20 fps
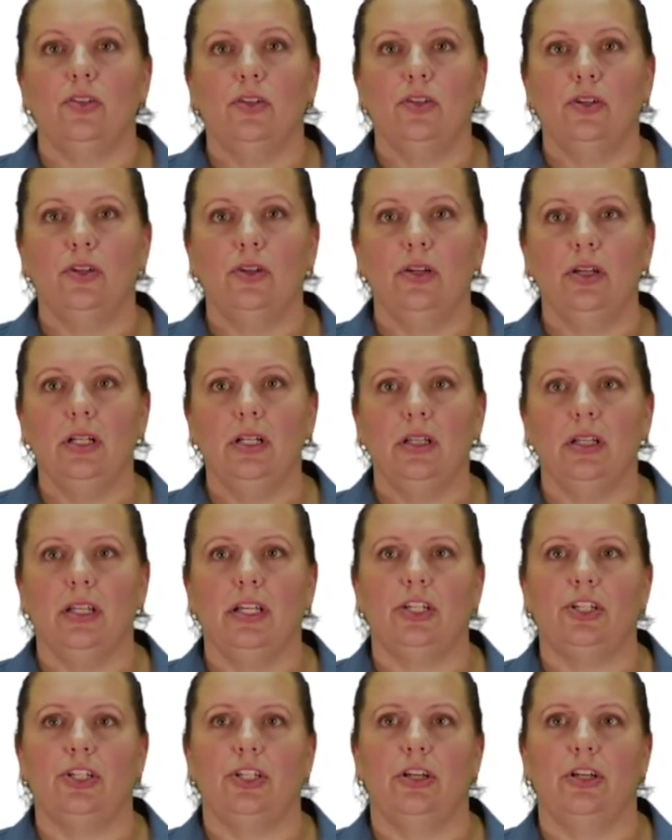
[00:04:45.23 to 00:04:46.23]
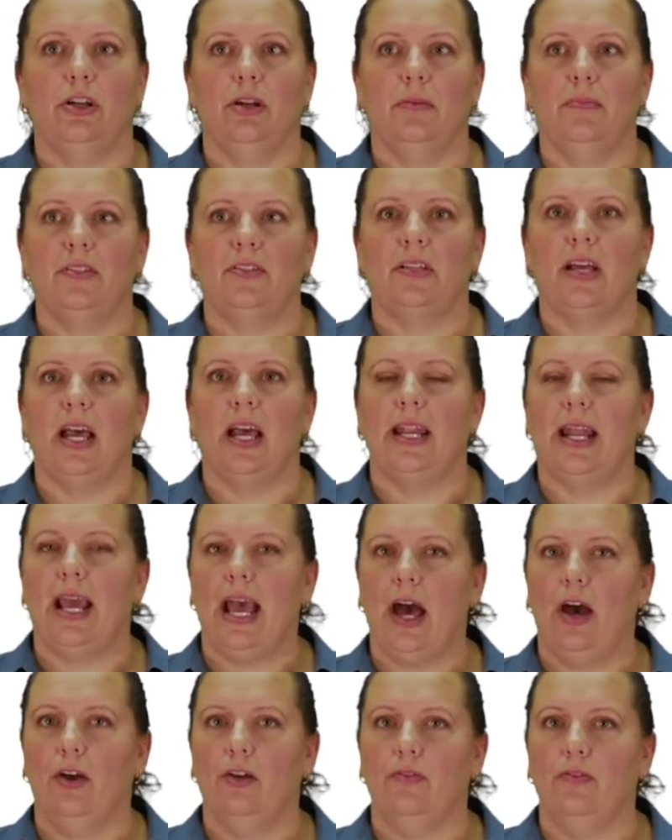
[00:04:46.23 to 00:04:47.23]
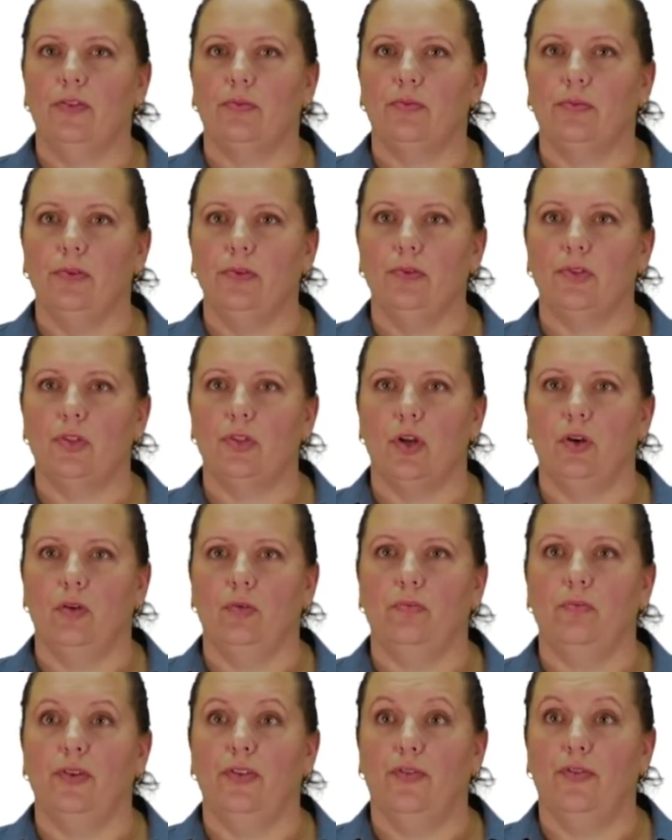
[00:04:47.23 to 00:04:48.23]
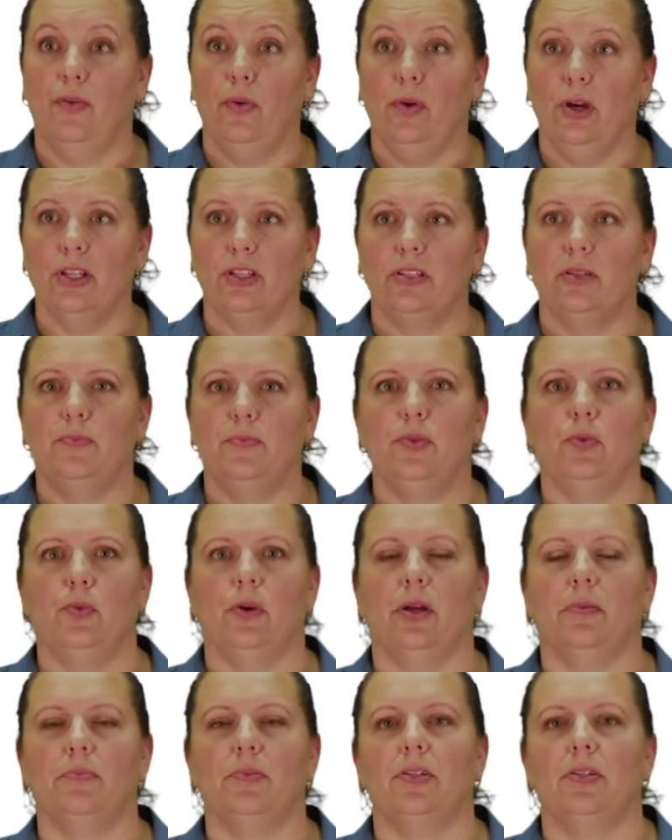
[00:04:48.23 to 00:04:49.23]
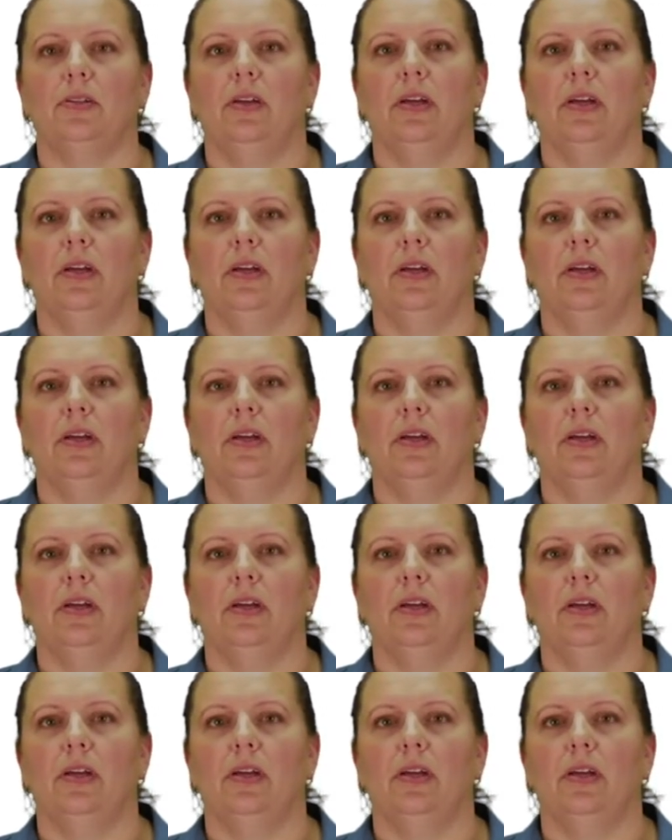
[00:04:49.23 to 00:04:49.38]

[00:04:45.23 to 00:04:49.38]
could leach the herbicide out of the root zone before it's absorbed.